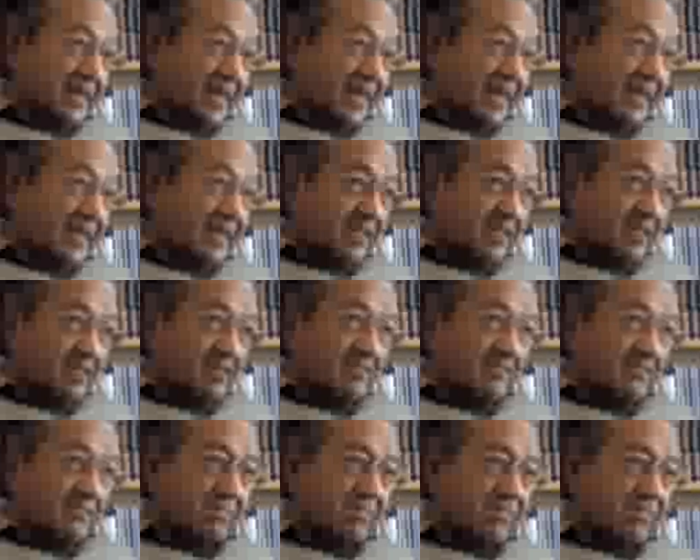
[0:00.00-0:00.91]

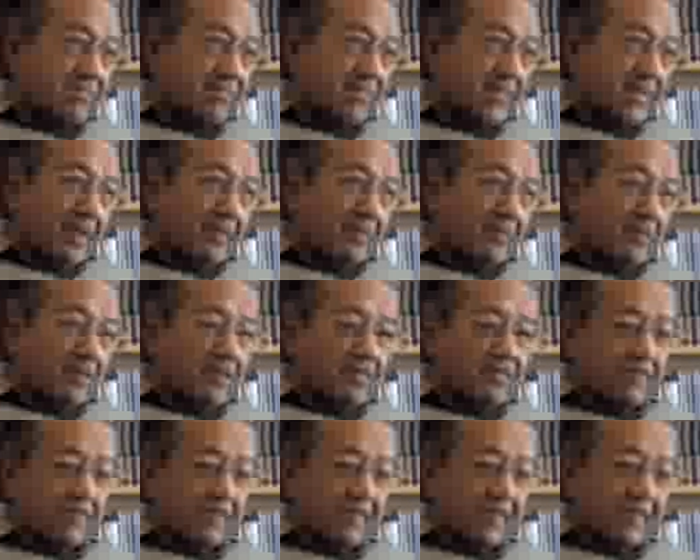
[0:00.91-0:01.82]
election, for
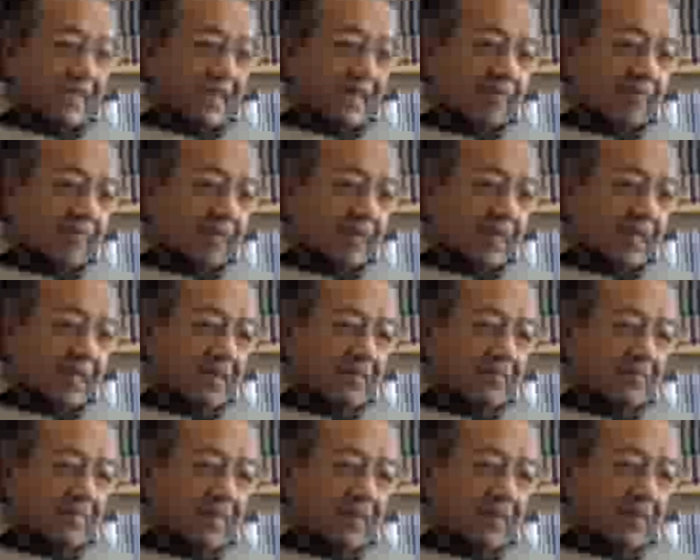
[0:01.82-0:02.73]
the first time, the
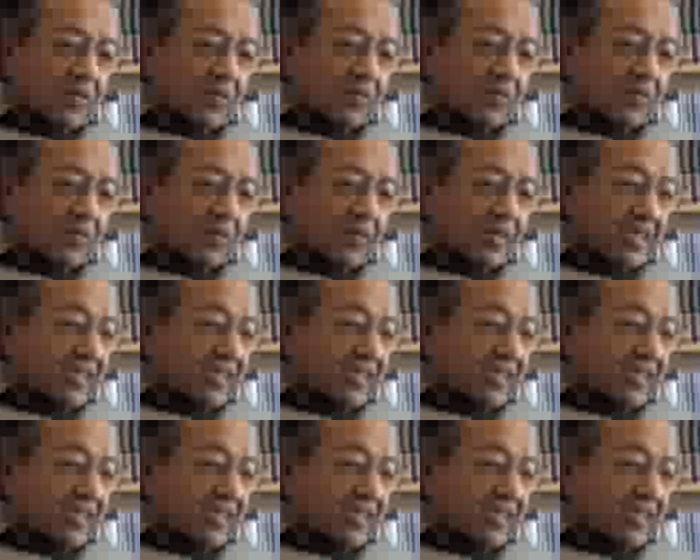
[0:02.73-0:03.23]
government could not